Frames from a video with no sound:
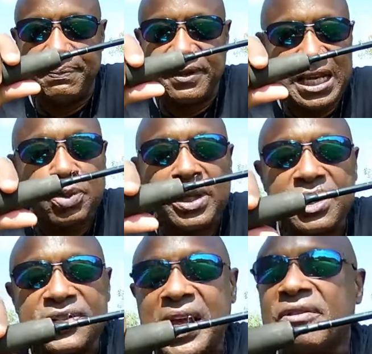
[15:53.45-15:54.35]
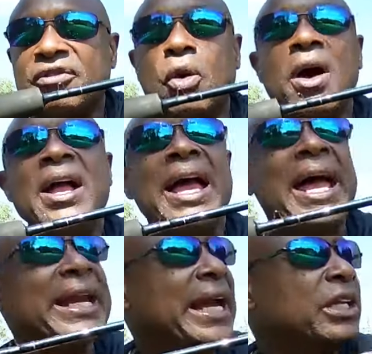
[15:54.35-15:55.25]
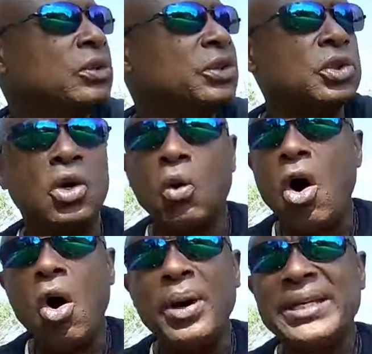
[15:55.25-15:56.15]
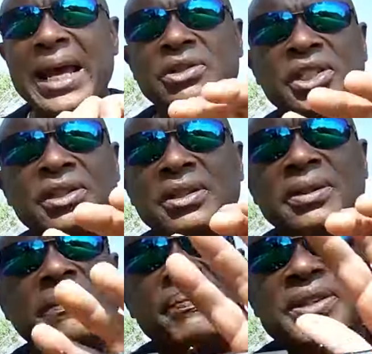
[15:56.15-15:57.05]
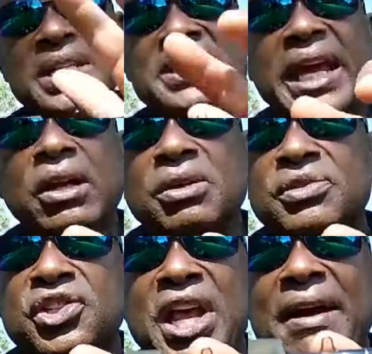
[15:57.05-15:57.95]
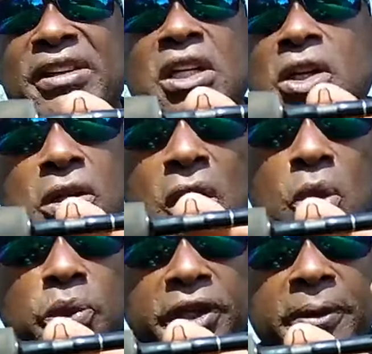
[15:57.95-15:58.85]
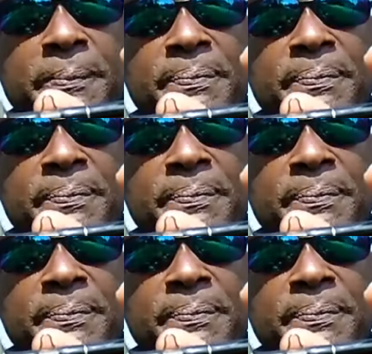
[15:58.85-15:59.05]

that's what they're designed for and i do, do go all the way down to the detail of just having a hook holder